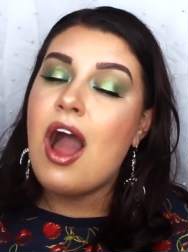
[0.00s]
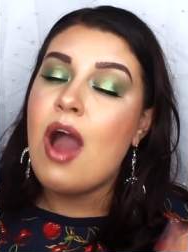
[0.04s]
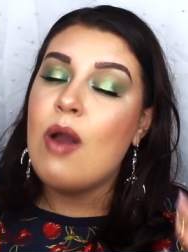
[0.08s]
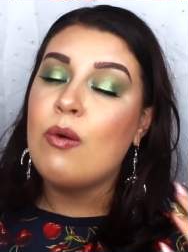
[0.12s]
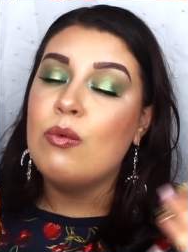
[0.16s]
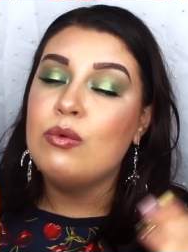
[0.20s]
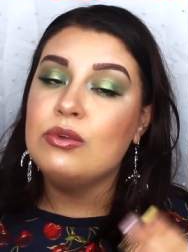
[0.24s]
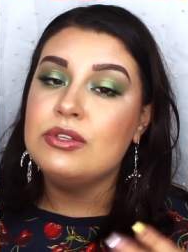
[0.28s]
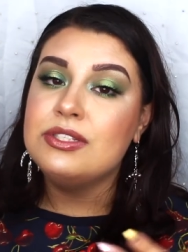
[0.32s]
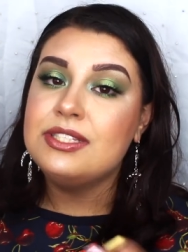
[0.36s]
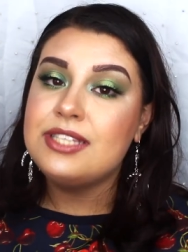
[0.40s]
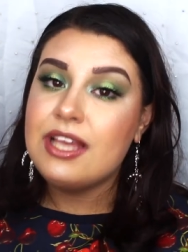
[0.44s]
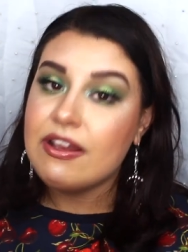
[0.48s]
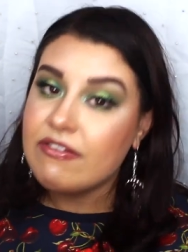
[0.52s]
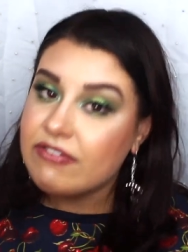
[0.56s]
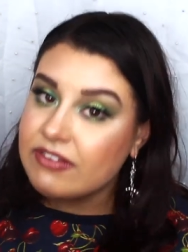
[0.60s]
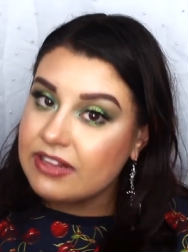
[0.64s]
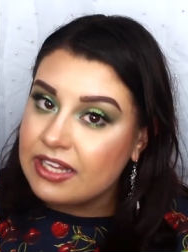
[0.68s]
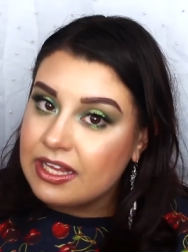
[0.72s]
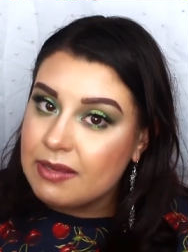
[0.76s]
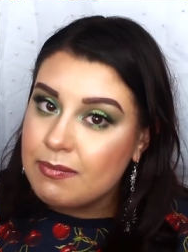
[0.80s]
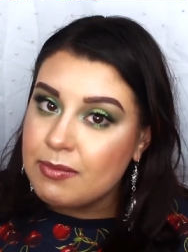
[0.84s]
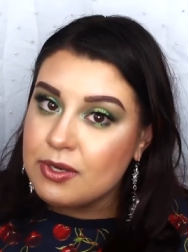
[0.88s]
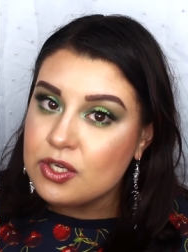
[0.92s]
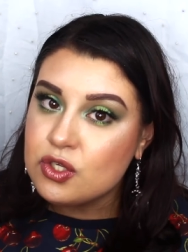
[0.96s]
I will
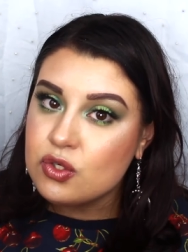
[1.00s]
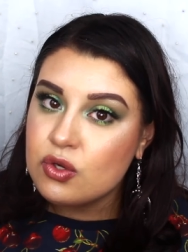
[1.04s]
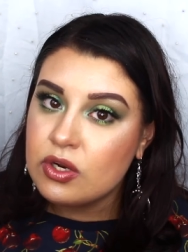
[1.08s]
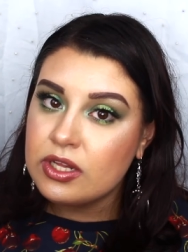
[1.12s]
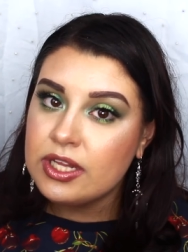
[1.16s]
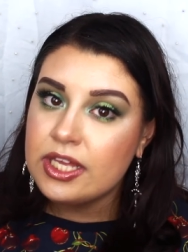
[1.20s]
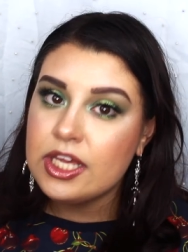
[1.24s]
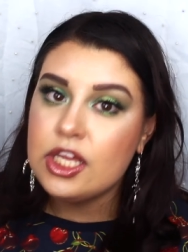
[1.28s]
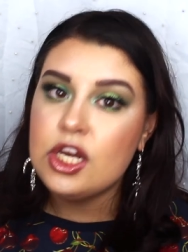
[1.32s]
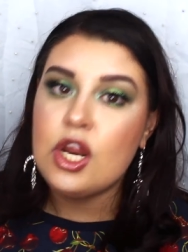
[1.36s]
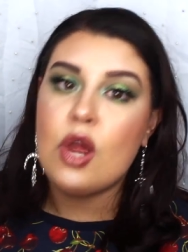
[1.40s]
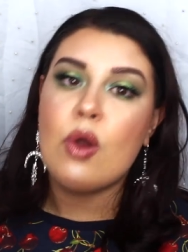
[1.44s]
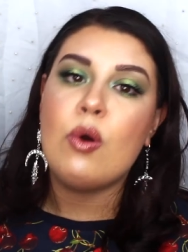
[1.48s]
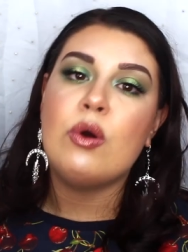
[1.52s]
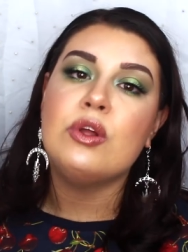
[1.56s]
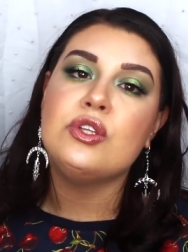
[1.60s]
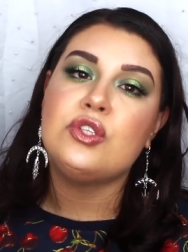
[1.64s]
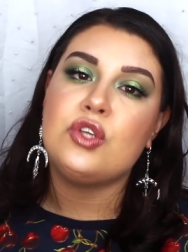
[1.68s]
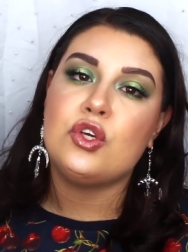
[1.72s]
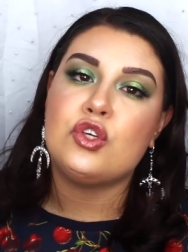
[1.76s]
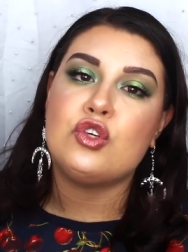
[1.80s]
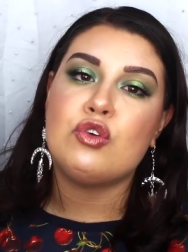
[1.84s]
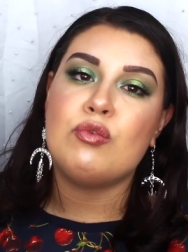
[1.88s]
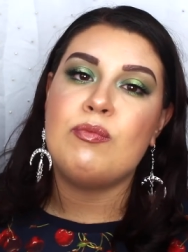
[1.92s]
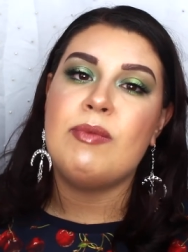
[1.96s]
definitely be sure to let you know on
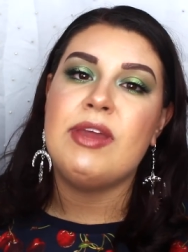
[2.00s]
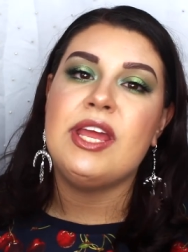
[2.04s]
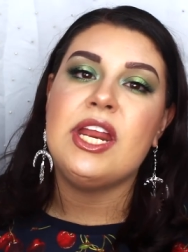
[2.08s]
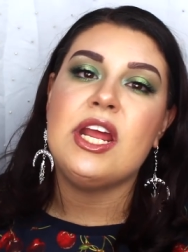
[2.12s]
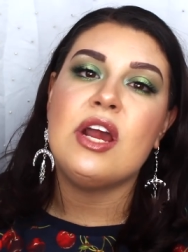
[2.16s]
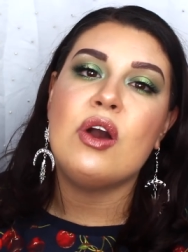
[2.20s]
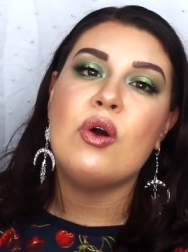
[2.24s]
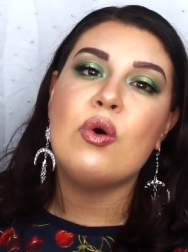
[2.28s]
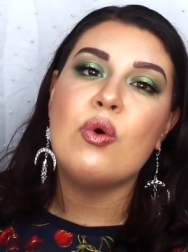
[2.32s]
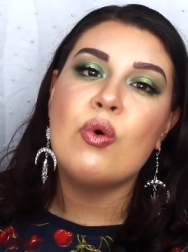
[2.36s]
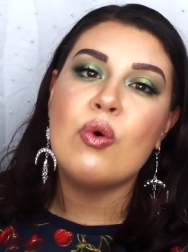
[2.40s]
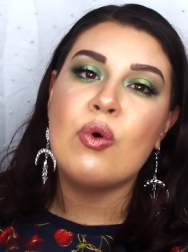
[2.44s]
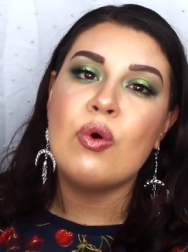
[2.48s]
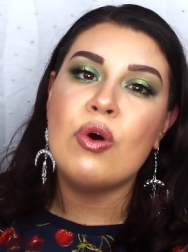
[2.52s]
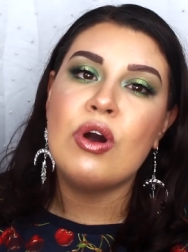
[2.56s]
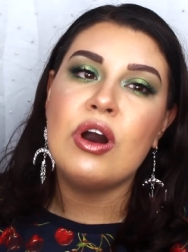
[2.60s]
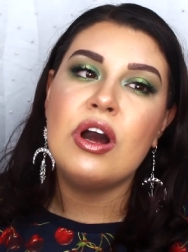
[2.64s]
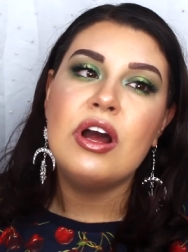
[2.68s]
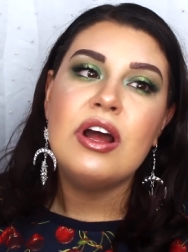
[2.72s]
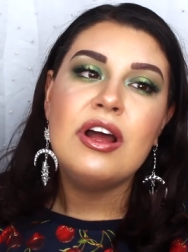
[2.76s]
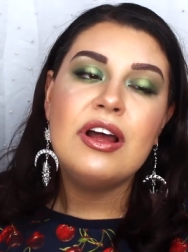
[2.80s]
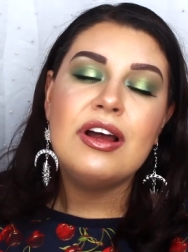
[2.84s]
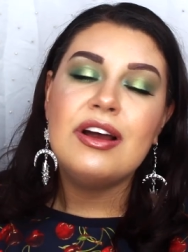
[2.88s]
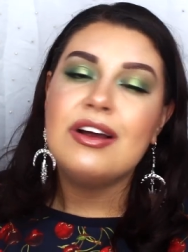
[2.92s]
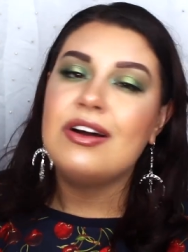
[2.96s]
social media
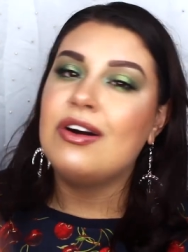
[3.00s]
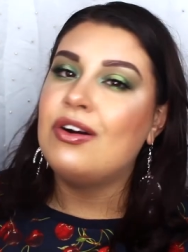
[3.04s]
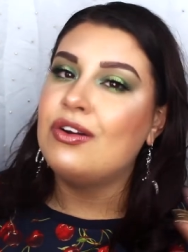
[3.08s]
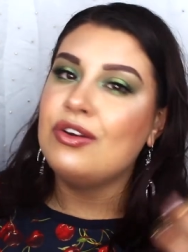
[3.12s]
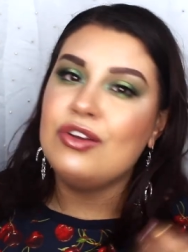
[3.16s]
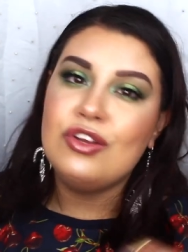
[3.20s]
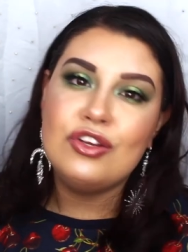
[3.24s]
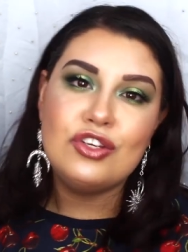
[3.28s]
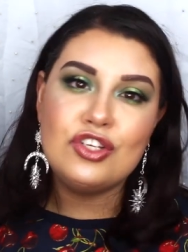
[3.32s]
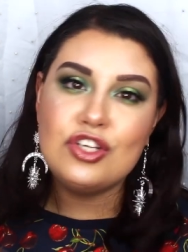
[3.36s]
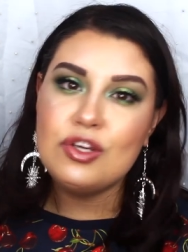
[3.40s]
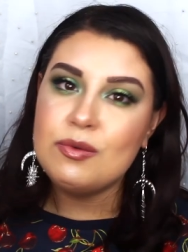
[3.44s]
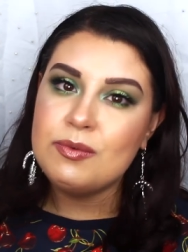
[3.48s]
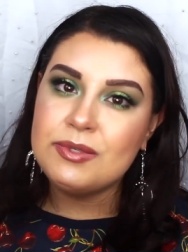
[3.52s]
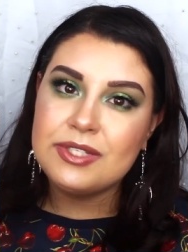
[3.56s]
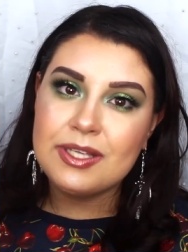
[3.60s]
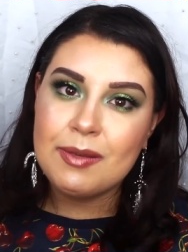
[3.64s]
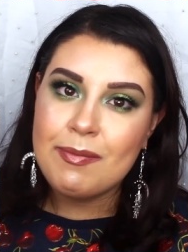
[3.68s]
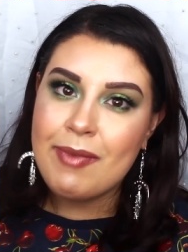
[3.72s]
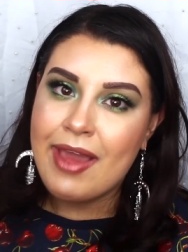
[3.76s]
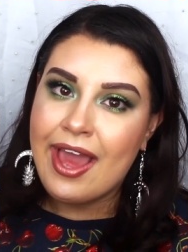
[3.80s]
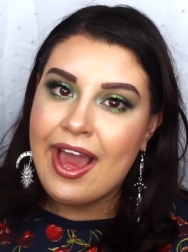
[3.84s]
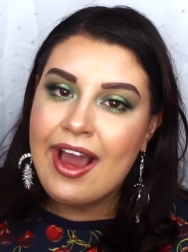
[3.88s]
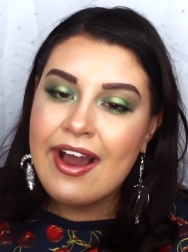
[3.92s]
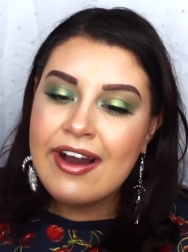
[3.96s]
or on YouTube
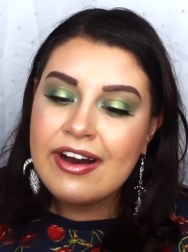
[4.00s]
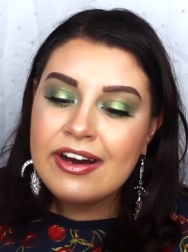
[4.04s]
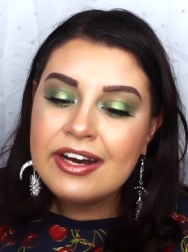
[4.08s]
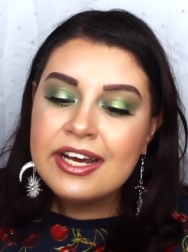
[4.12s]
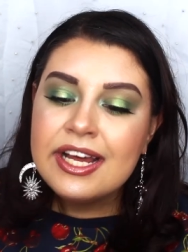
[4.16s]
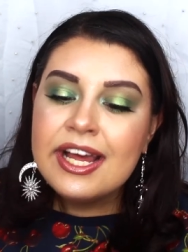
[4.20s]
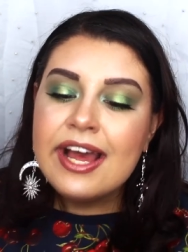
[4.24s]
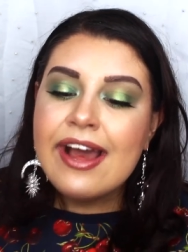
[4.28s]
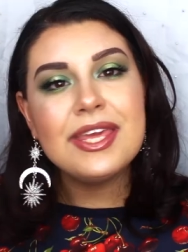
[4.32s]
somehow.